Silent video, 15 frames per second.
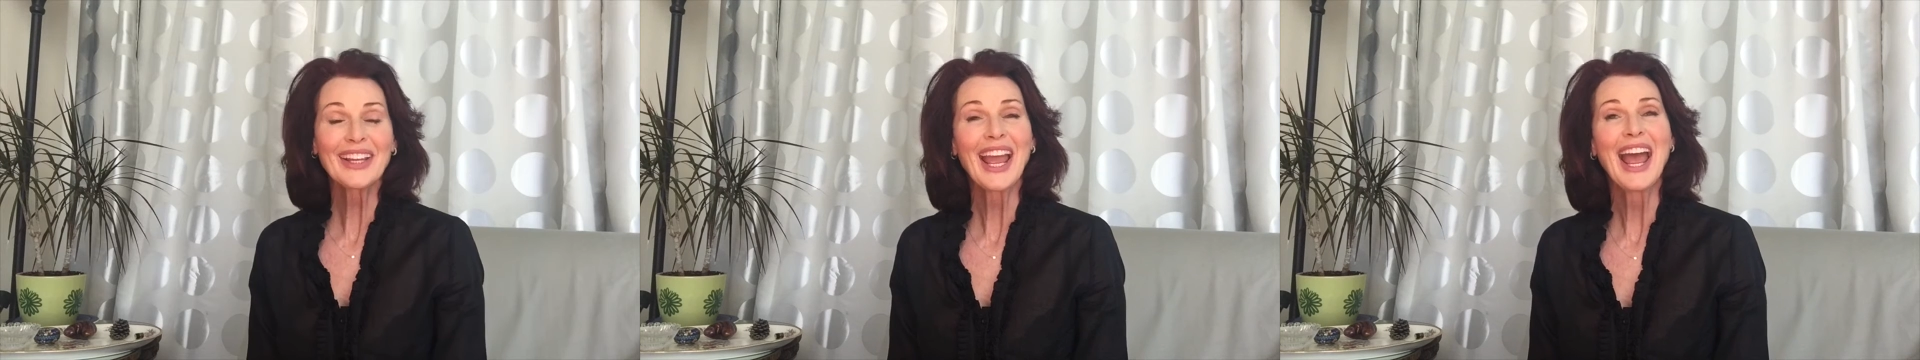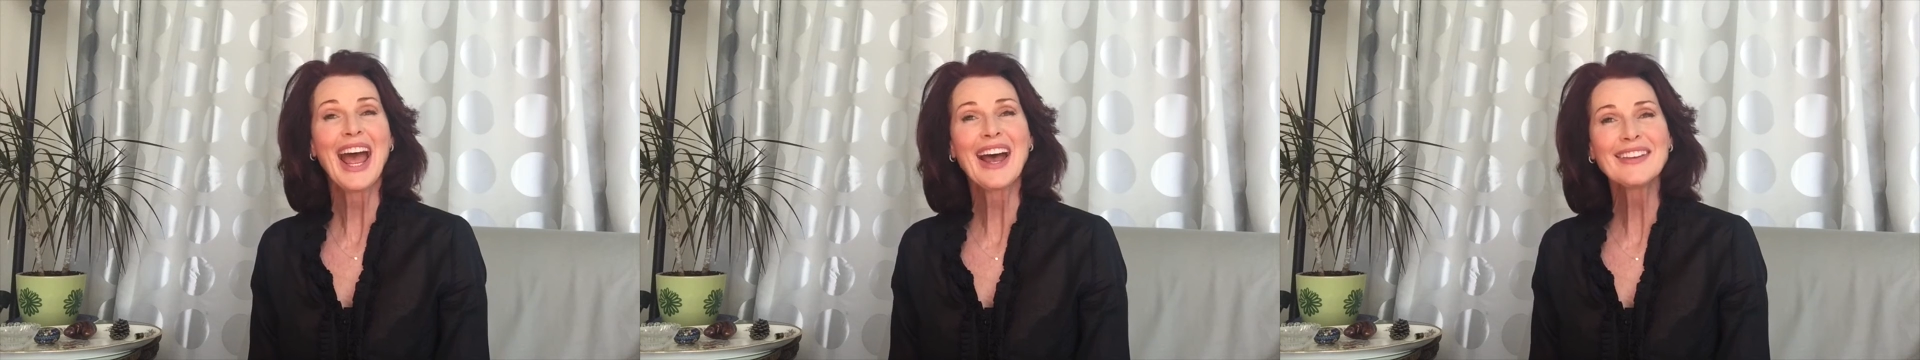
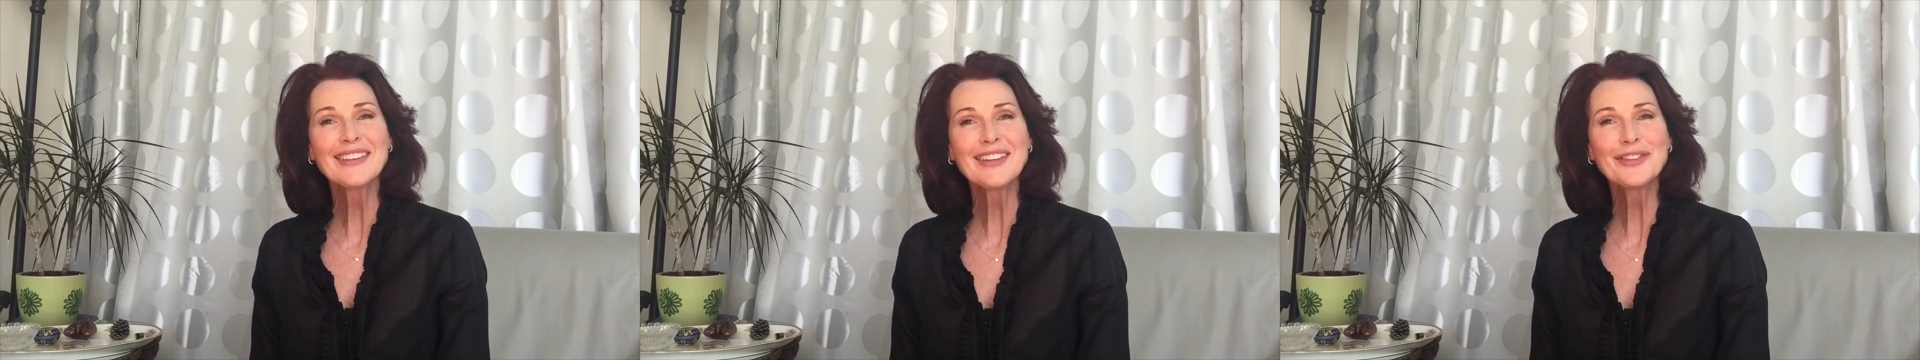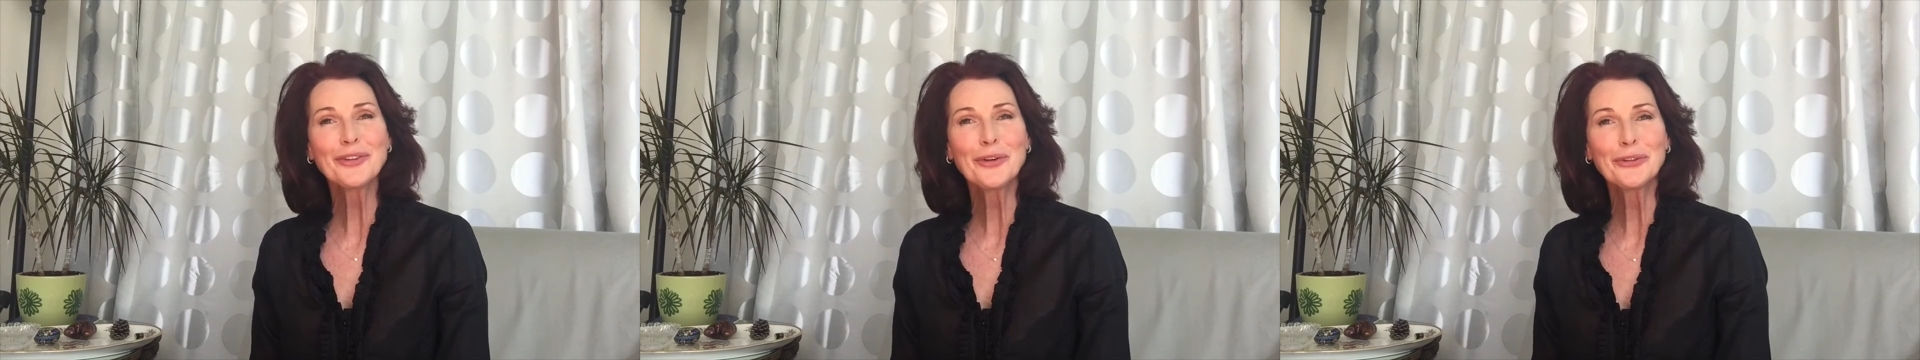As
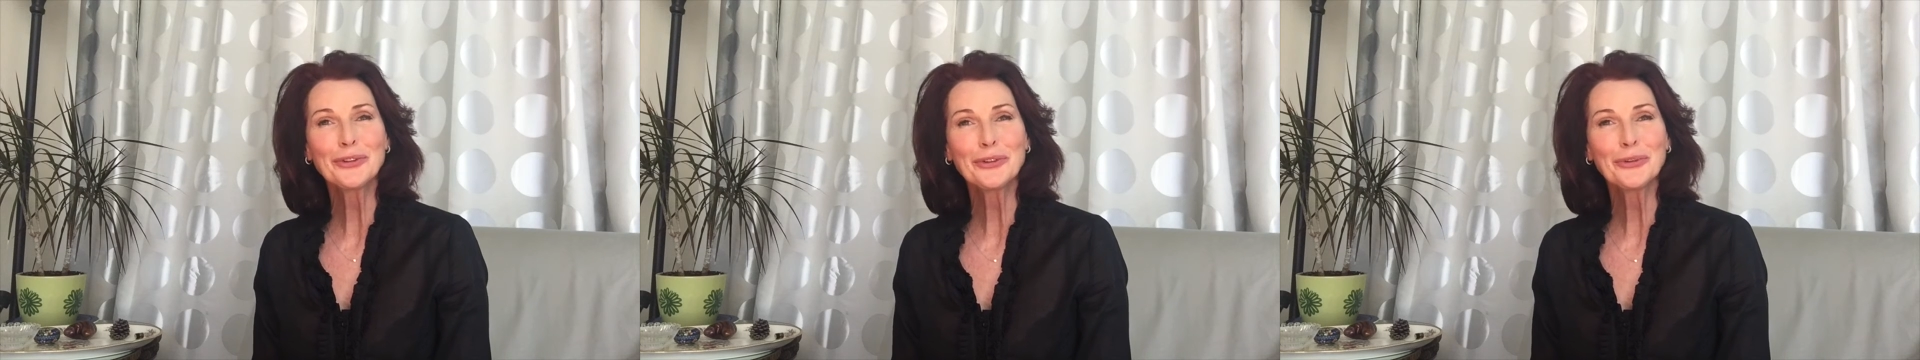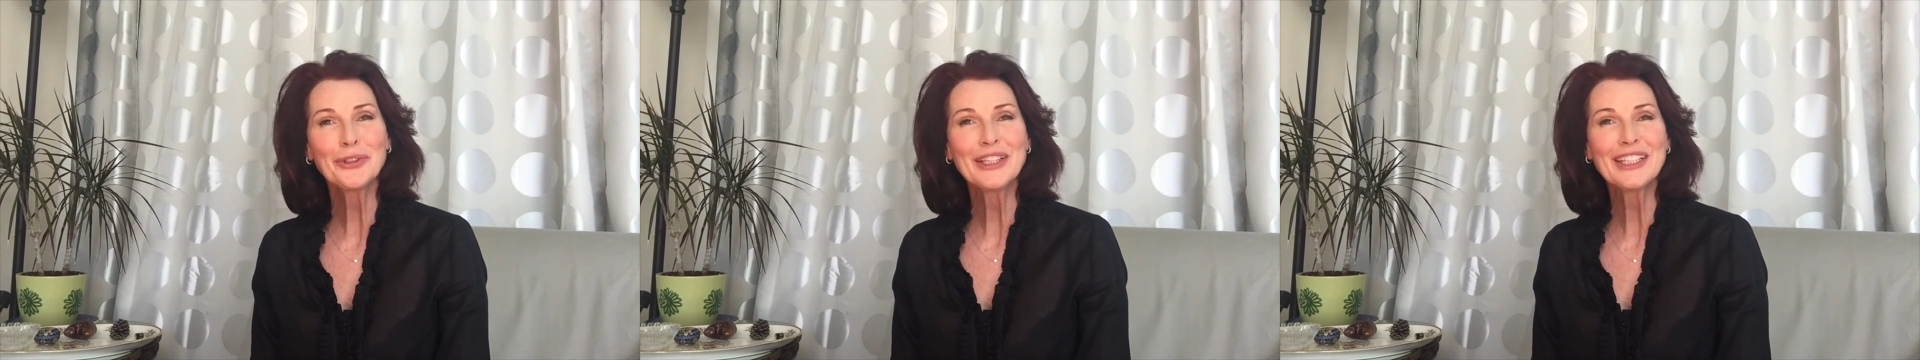I told
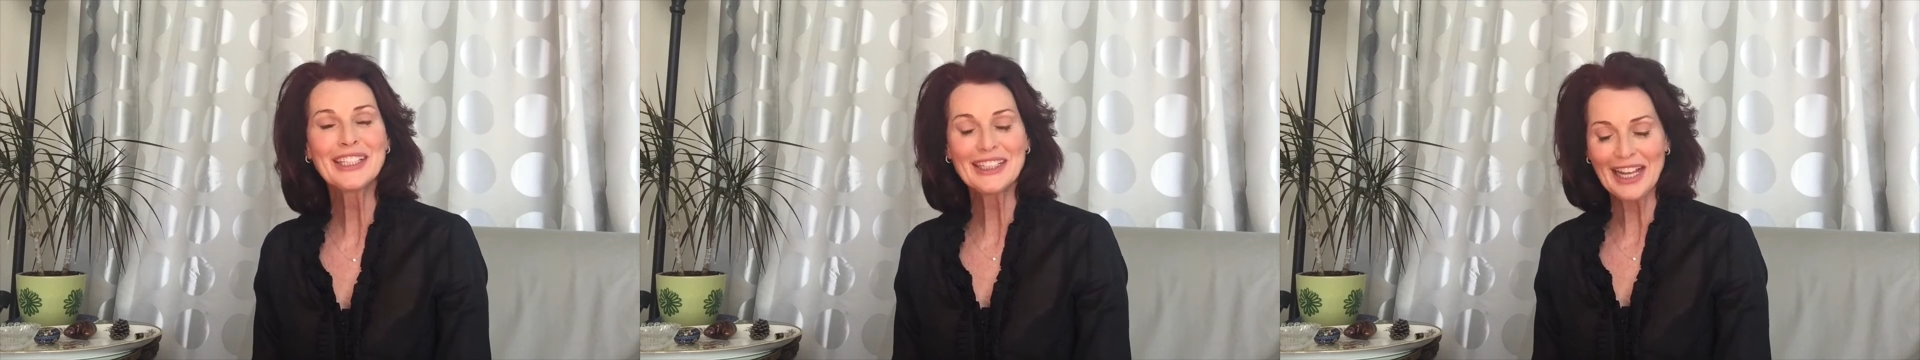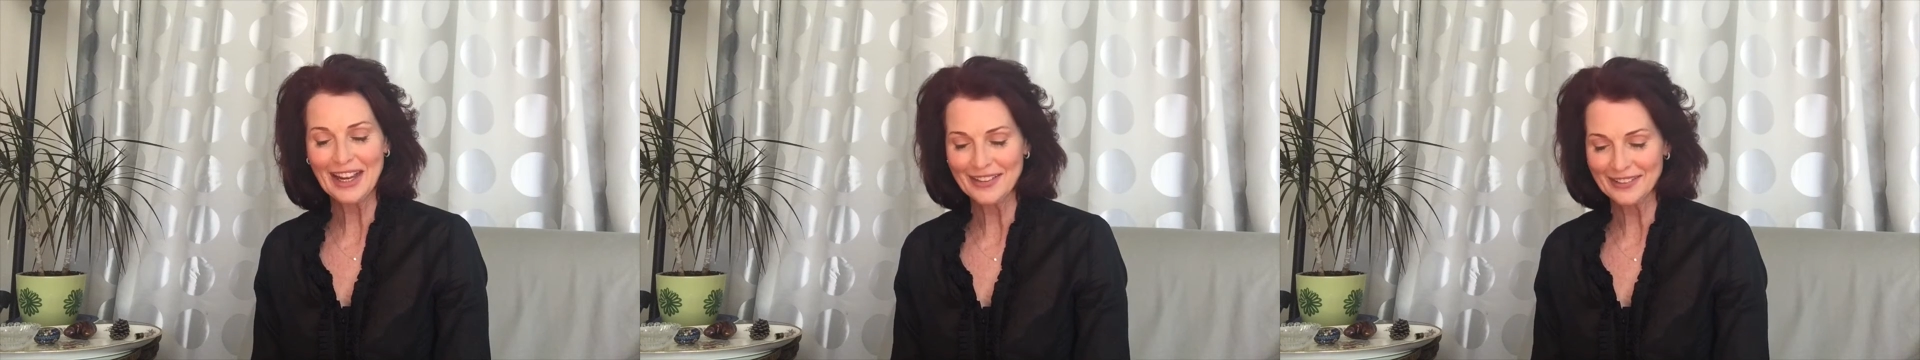you in the
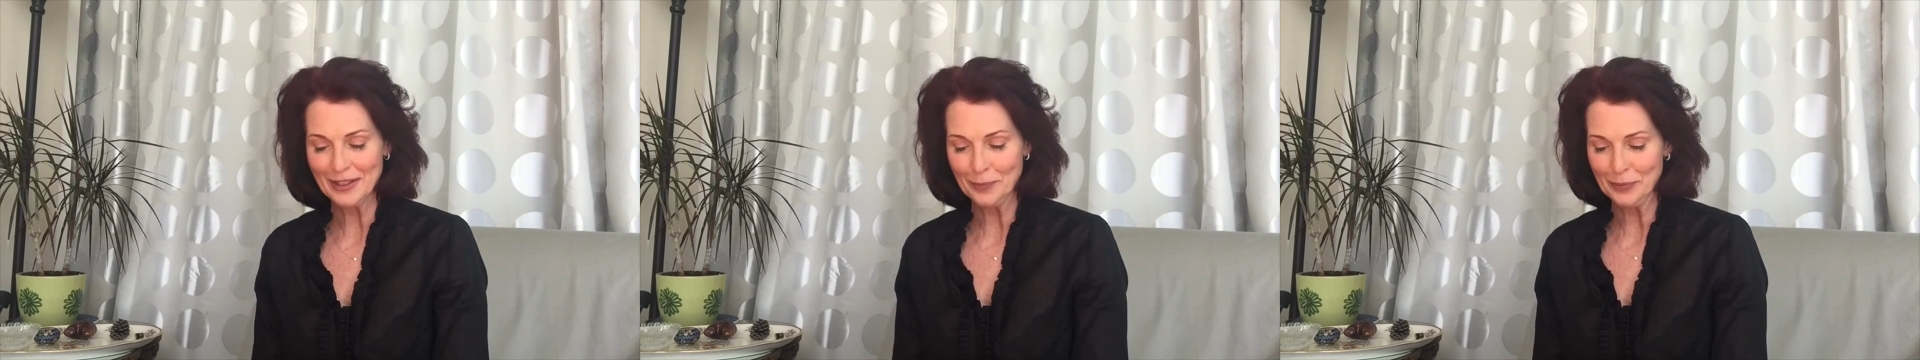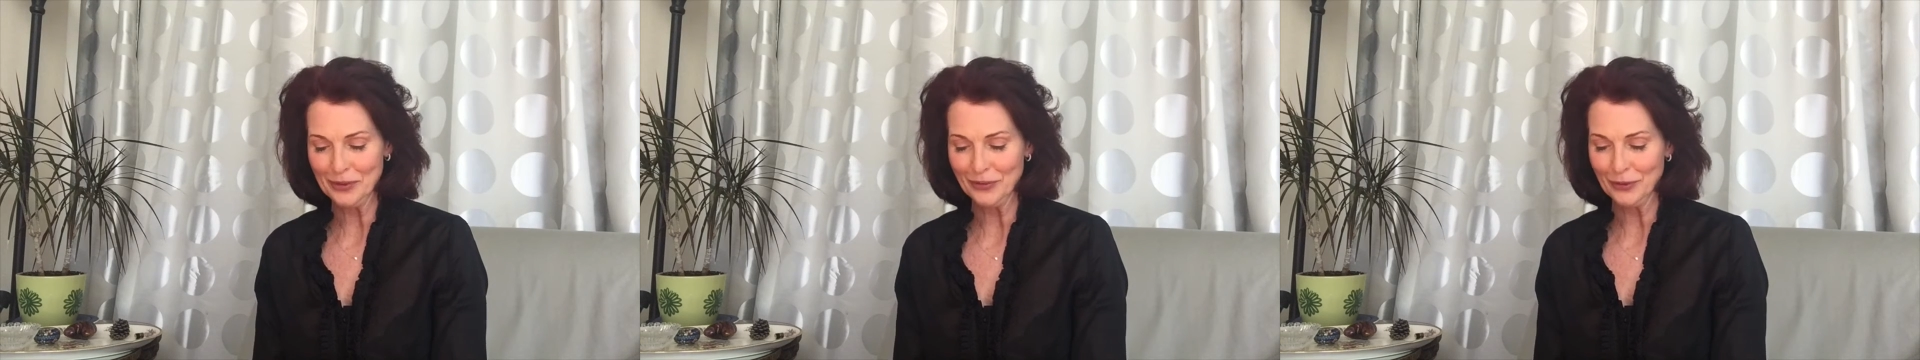last
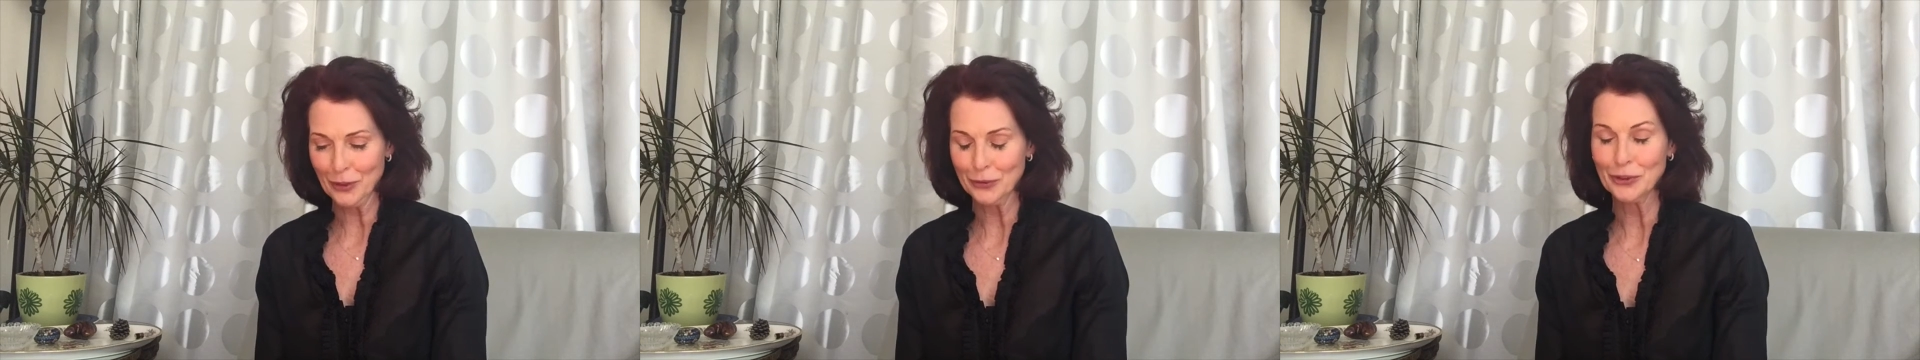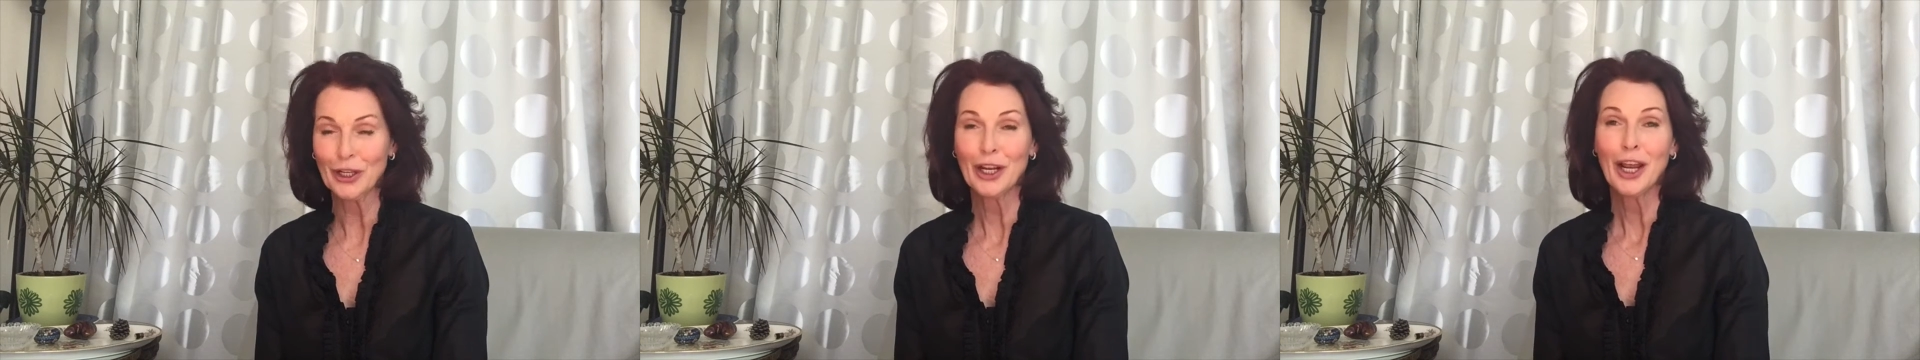
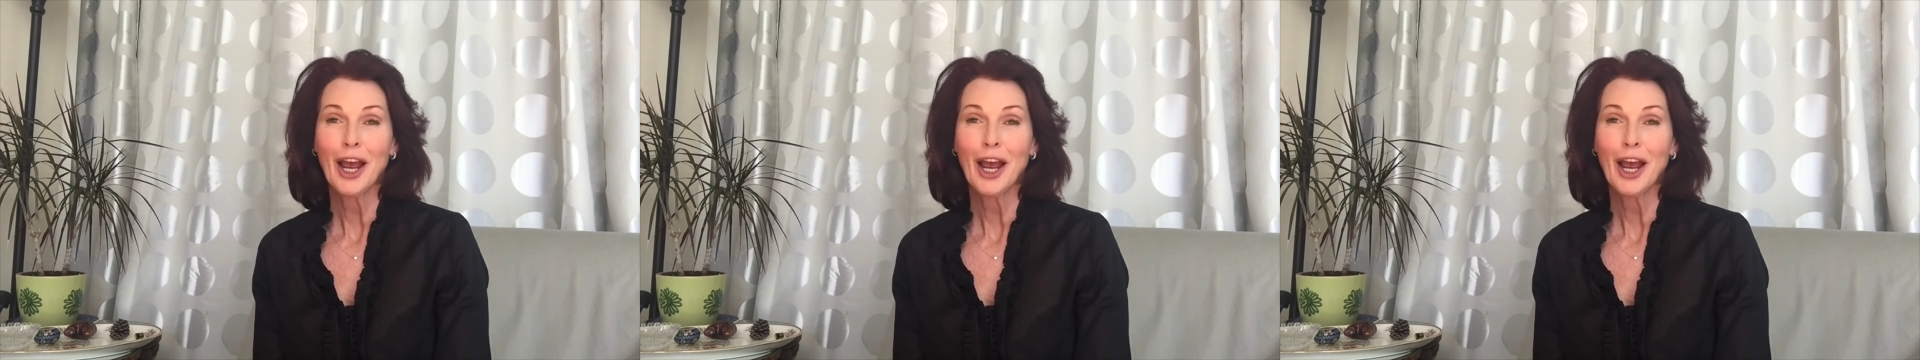episode,